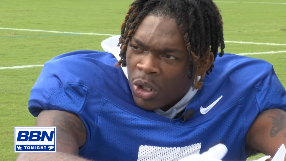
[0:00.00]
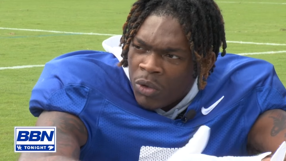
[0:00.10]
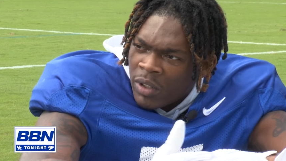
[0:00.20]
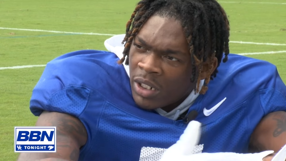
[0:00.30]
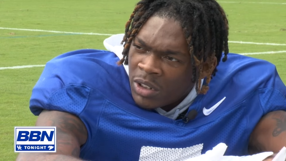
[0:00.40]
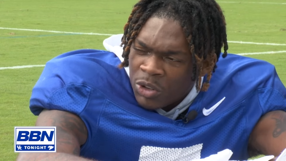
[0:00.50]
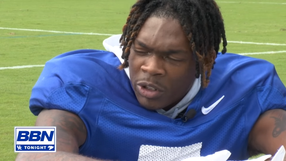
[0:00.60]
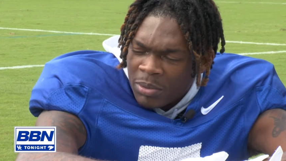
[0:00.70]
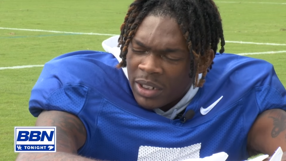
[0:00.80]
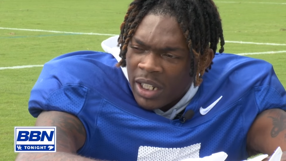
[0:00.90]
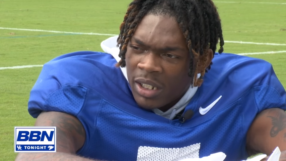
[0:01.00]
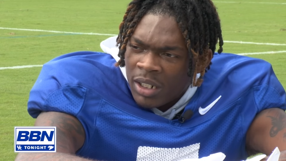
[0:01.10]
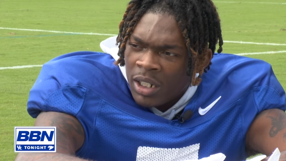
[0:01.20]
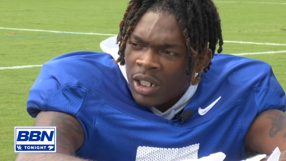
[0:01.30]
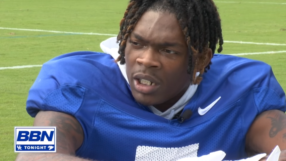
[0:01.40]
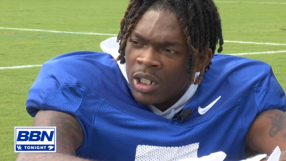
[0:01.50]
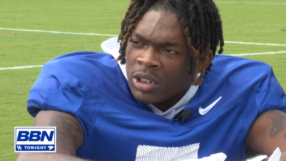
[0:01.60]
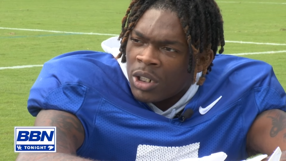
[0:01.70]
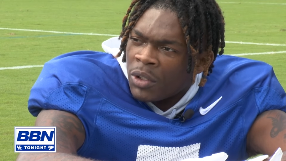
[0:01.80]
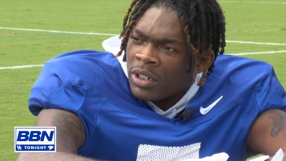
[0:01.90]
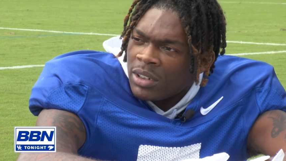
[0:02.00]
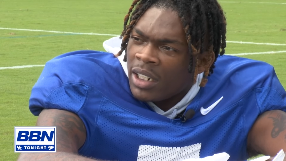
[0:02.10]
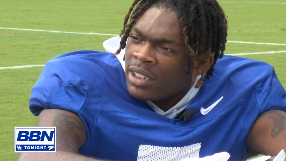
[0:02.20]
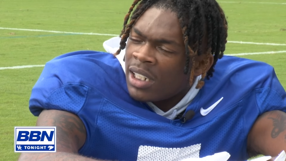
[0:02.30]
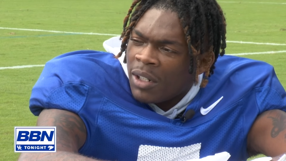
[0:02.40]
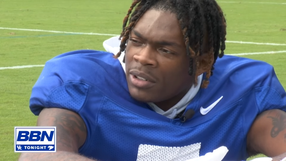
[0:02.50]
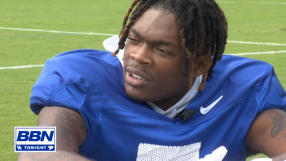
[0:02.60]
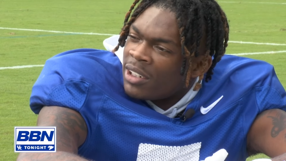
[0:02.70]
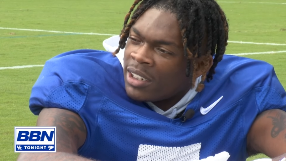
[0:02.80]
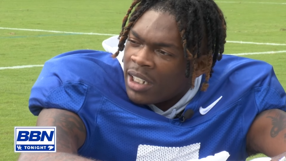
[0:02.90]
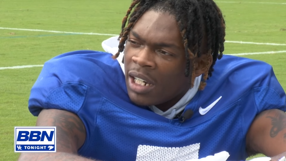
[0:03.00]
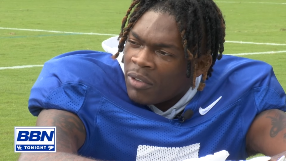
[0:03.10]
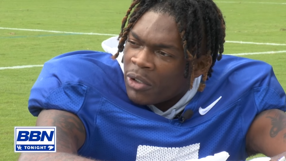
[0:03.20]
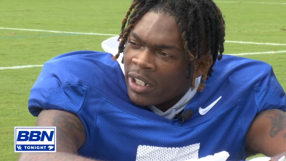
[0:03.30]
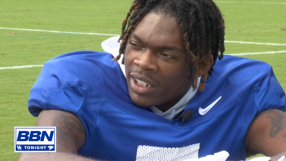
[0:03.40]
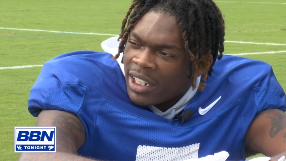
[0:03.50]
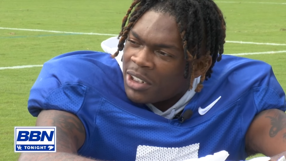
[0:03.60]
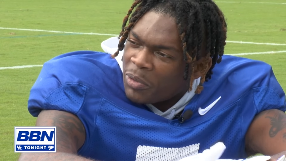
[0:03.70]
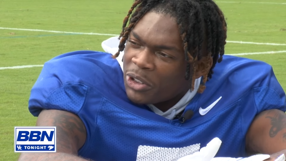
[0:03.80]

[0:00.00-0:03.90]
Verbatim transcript: go over the script together. So it, yeah, it's always good to have a great connection